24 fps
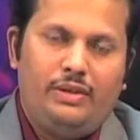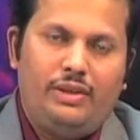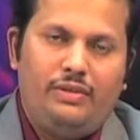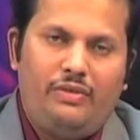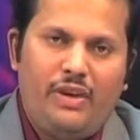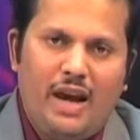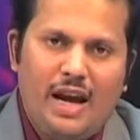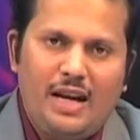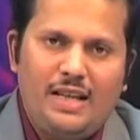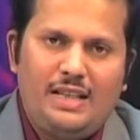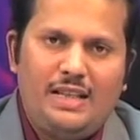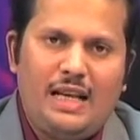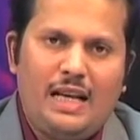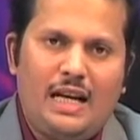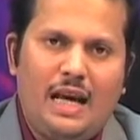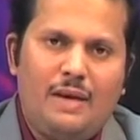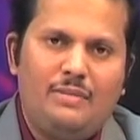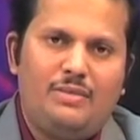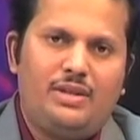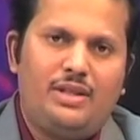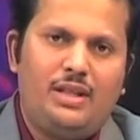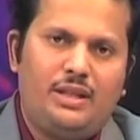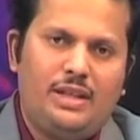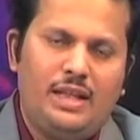the fact that
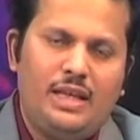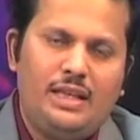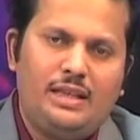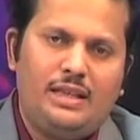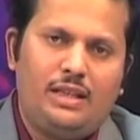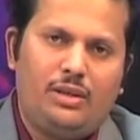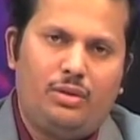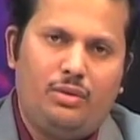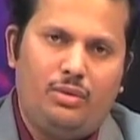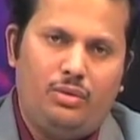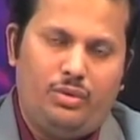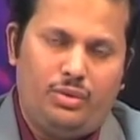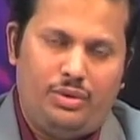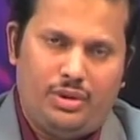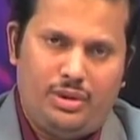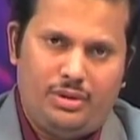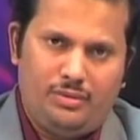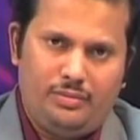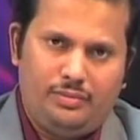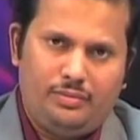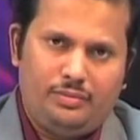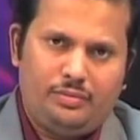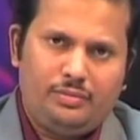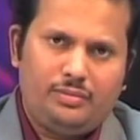I am seeing the
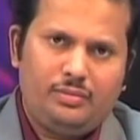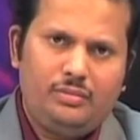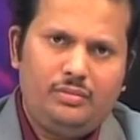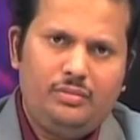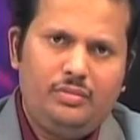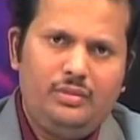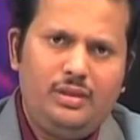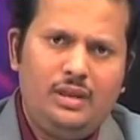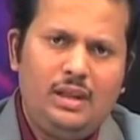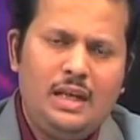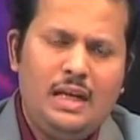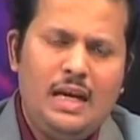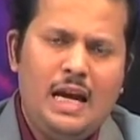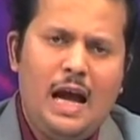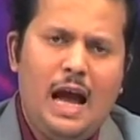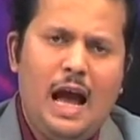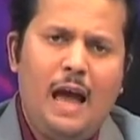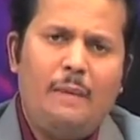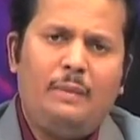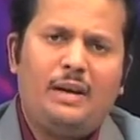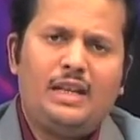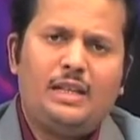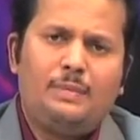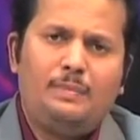rose,
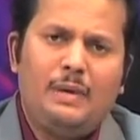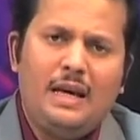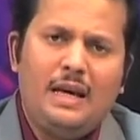I am